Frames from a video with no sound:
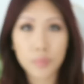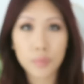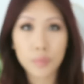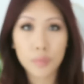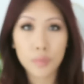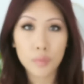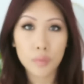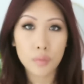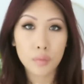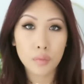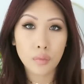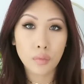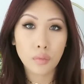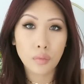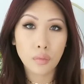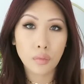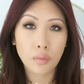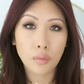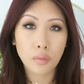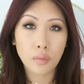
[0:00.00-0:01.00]

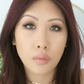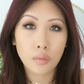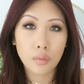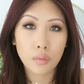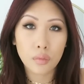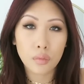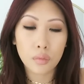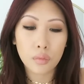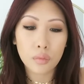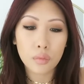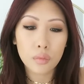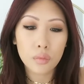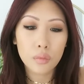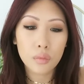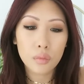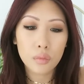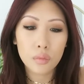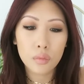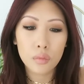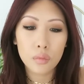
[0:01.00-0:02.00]

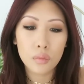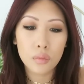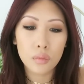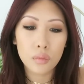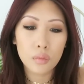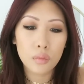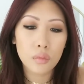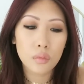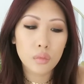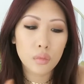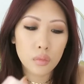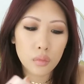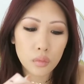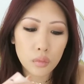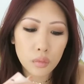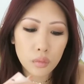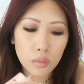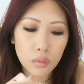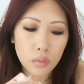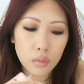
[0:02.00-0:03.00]

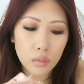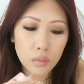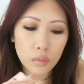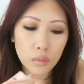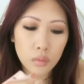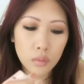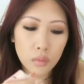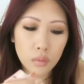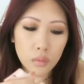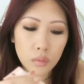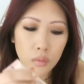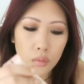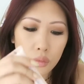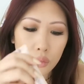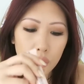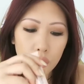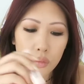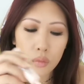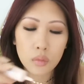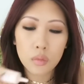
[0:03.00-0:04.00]

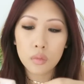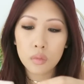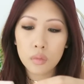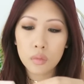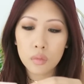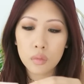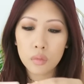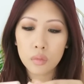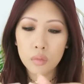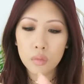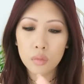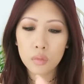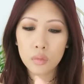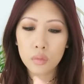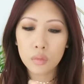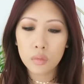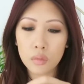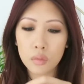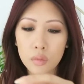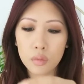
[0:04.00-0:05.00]

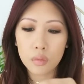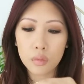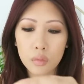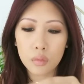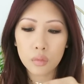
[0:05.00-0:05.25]
(silence)